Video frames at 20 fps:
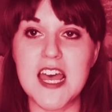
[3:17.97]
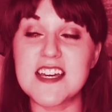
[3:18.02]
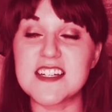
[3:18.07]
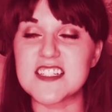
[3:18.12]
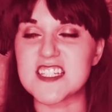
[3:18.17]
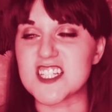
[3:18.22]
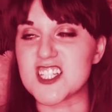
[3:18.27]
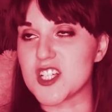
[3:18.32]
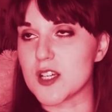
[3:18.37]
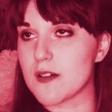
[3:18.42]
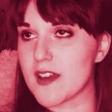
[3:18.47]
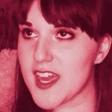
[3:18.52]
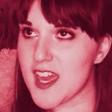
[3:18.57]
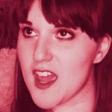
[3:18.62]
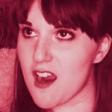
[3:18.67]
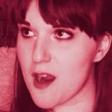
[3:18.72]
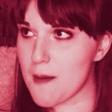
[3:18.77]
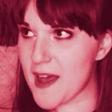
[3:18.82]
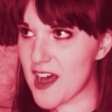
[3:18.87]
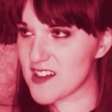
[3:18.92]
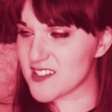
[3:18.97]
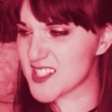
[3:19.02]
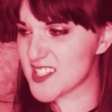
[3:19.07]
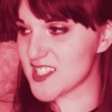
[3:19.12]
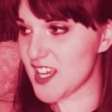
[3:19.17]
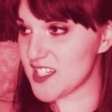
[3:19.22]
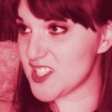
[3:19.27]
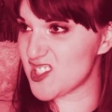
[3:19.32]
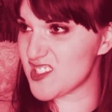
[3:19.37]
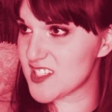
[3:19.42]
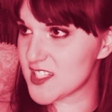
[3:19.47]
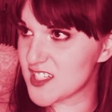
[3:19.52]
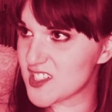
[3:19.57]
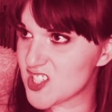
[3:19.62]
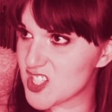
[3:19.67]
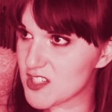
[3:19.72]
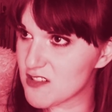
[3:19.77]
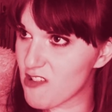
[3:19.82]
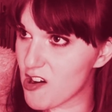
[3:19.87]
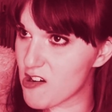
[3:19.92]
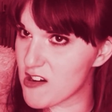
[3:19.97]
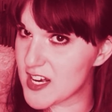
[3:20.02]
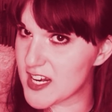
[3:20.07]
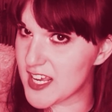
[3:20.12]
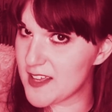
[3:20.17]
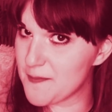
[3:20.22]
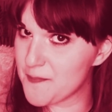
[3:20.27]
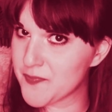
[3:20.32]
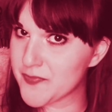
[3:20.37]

Did you hear about such and such sorority?